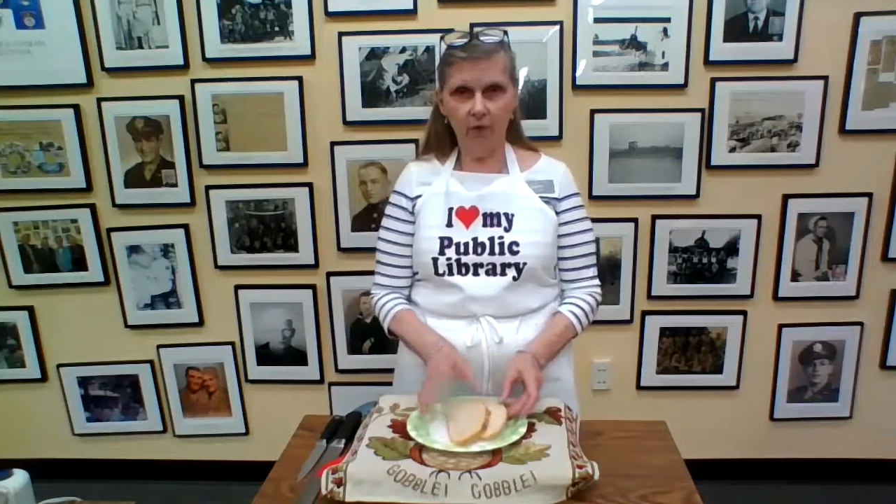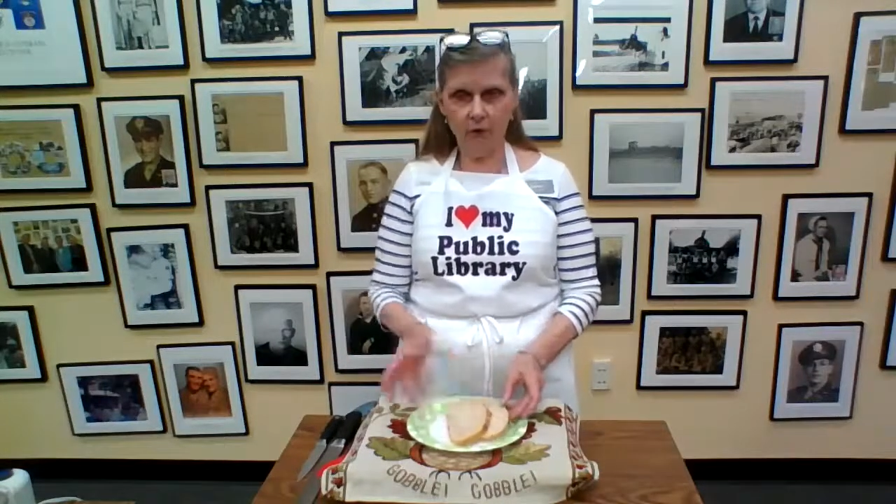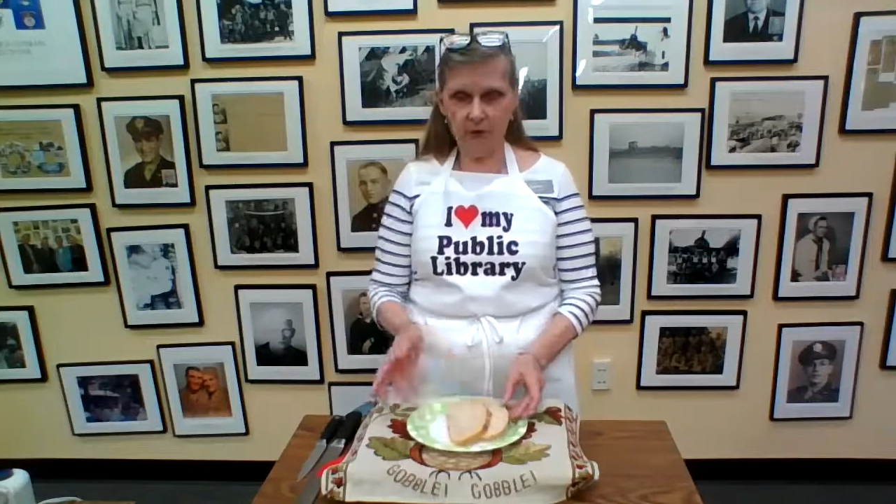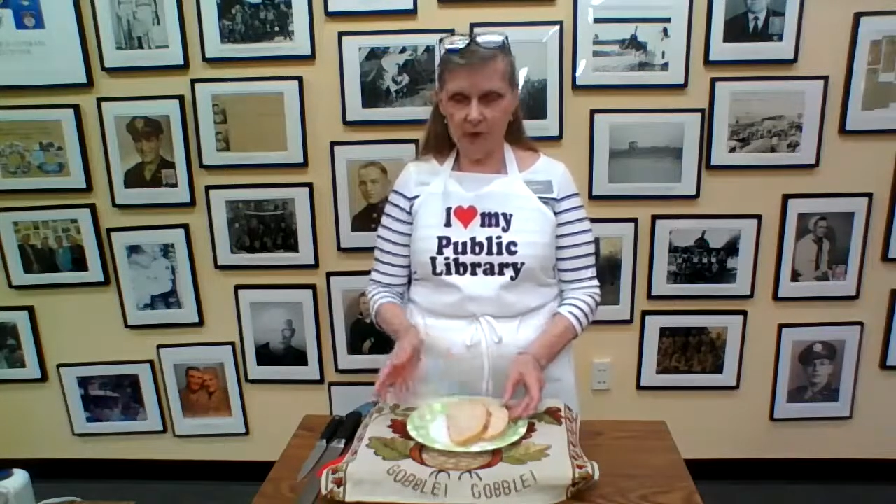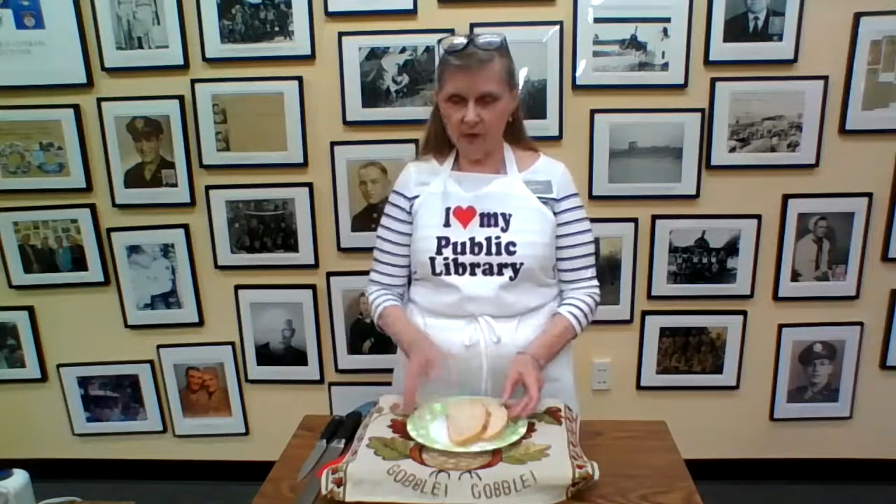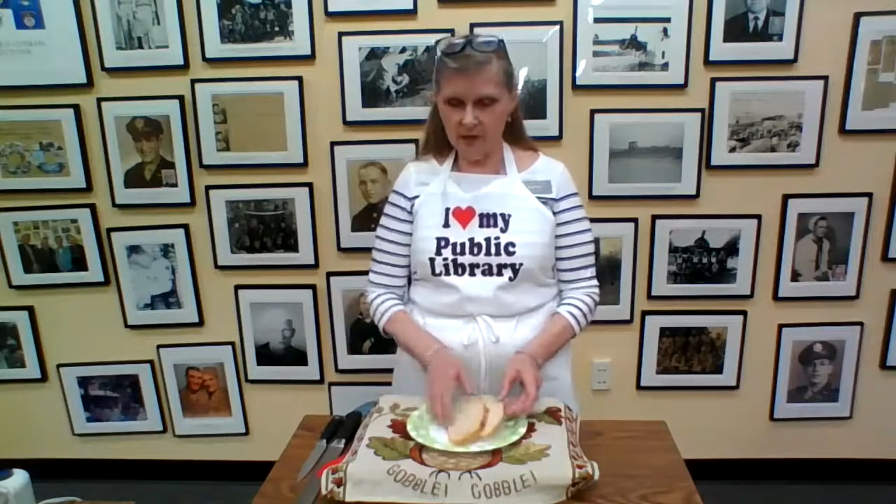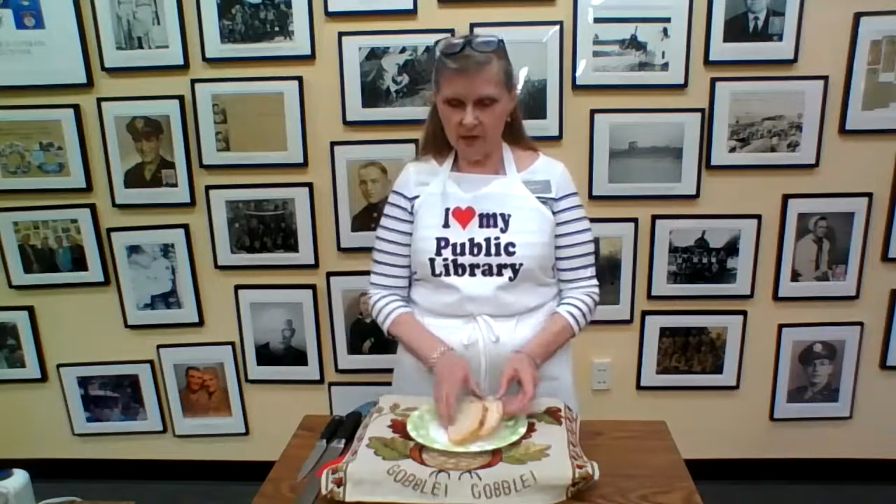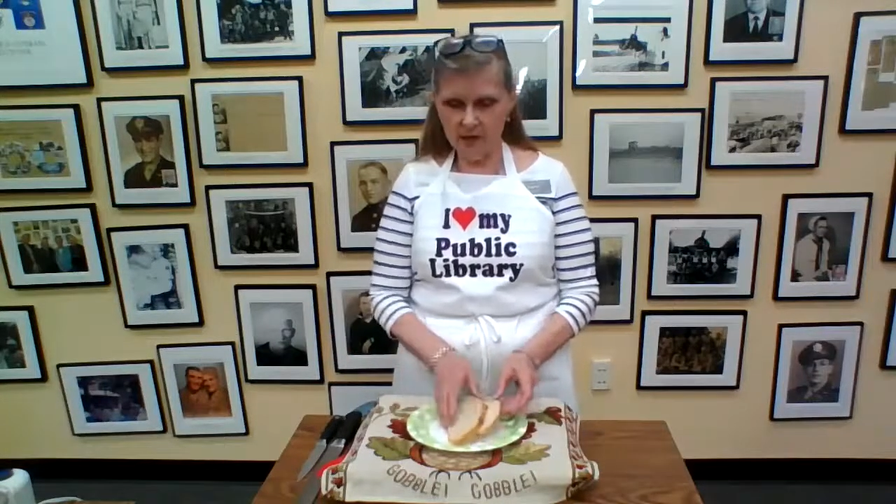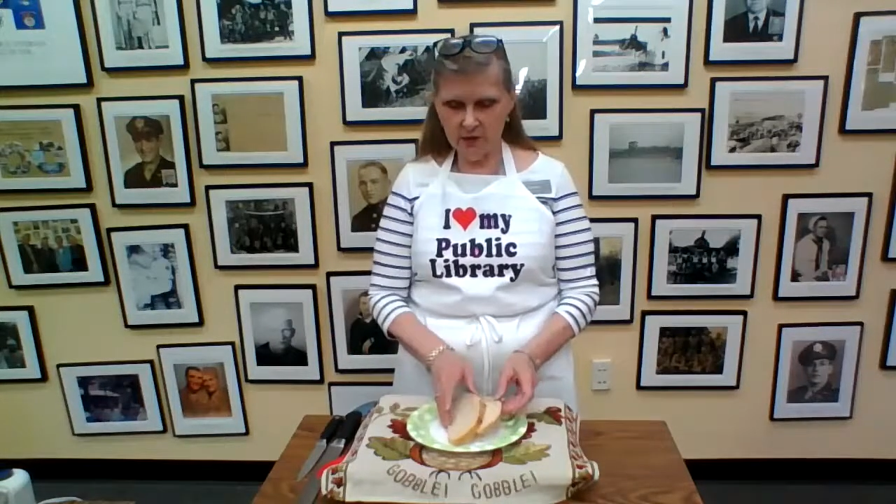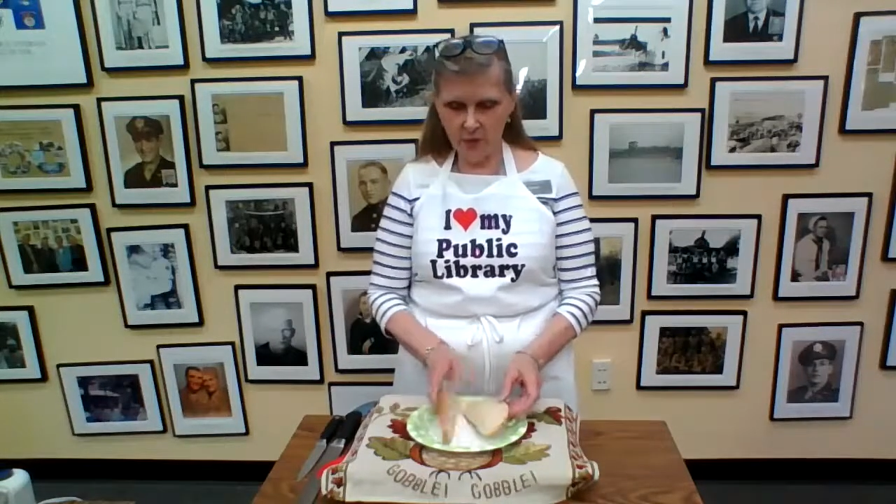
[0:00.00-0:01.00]

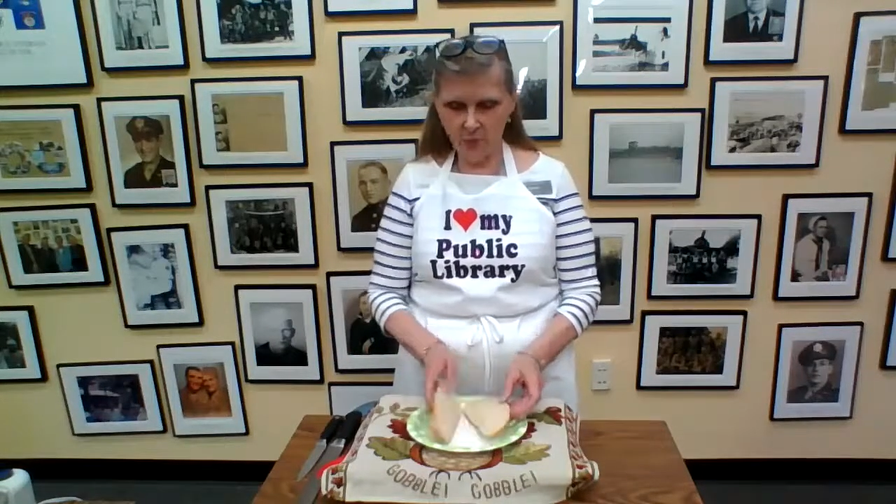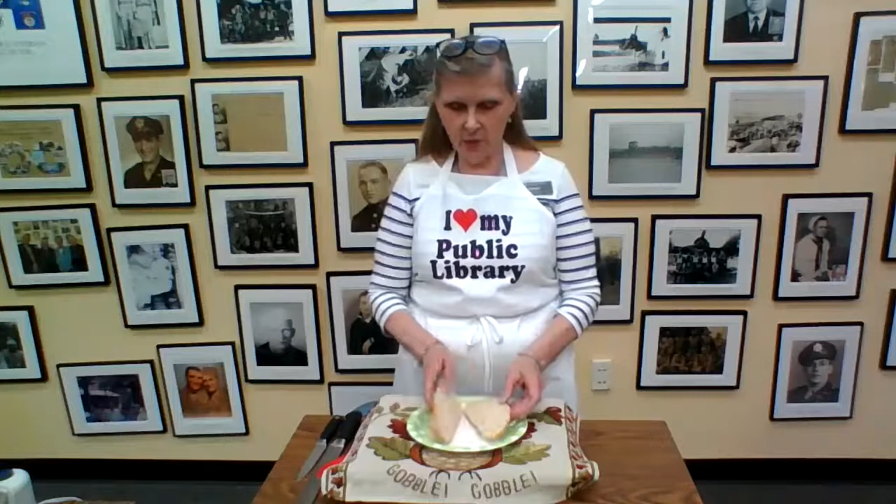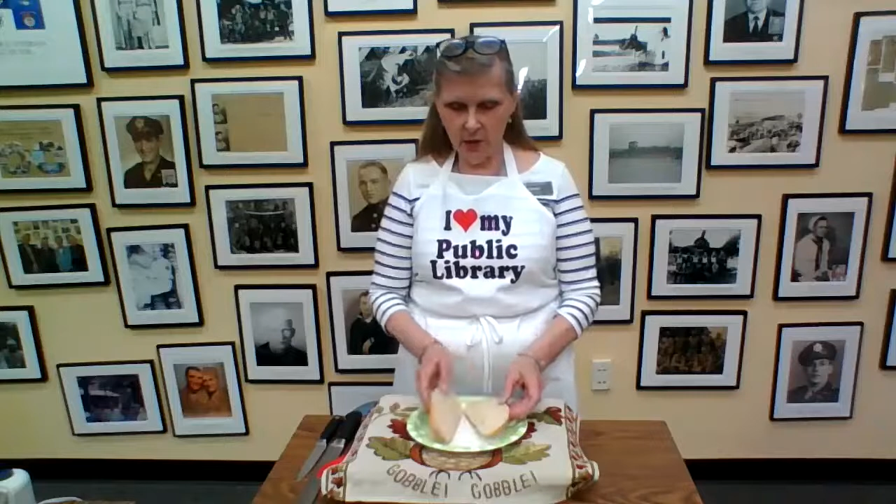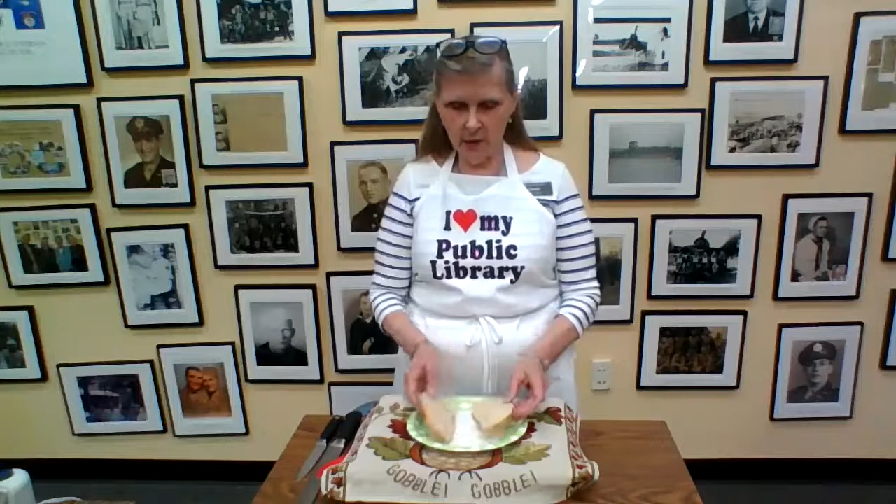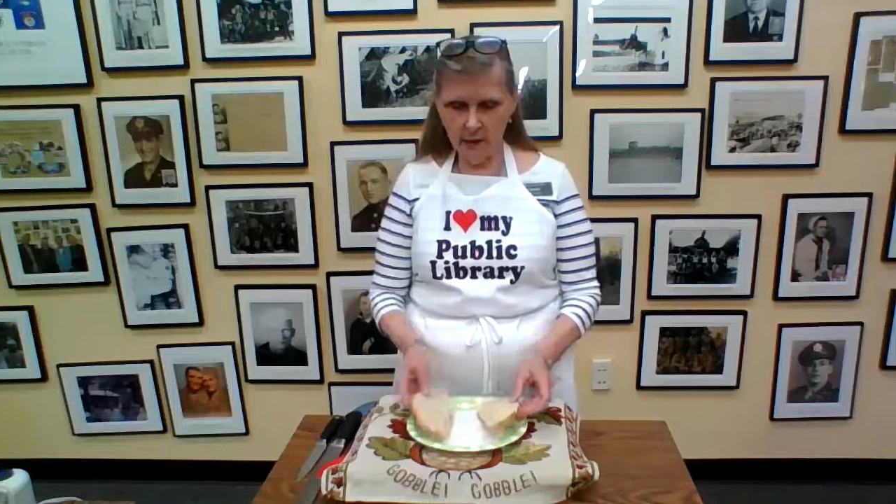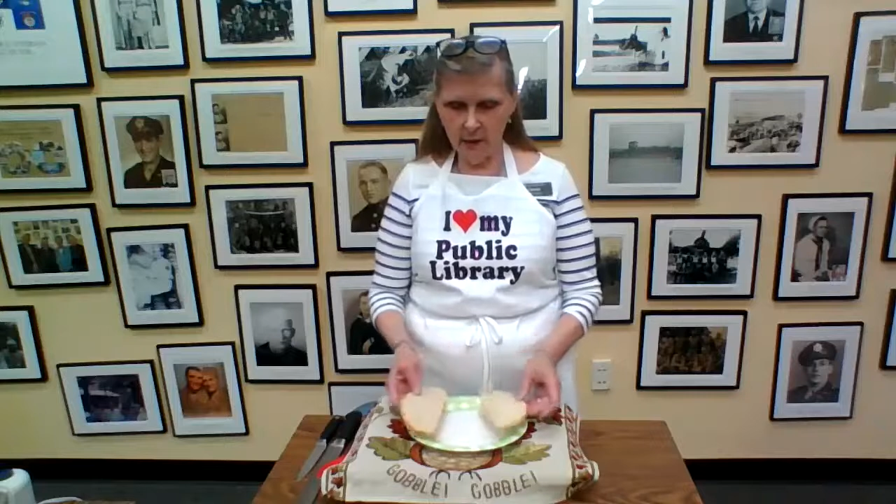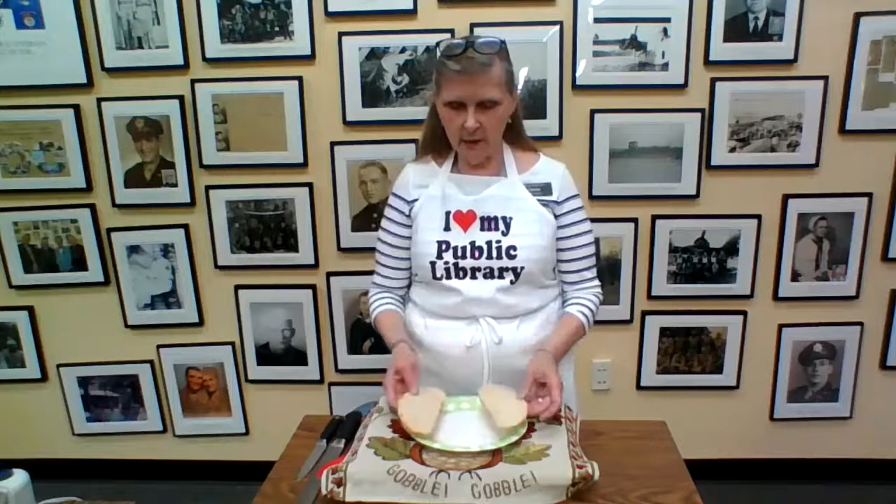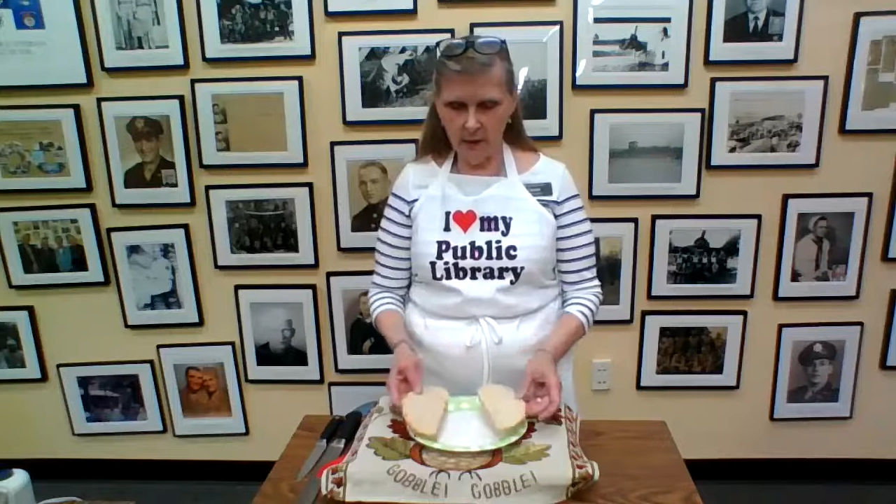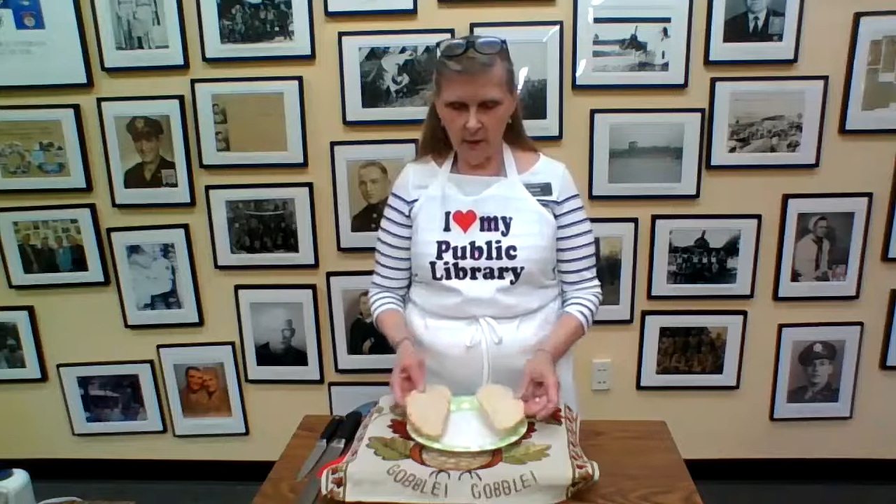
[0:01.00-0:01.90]
artisanal bread.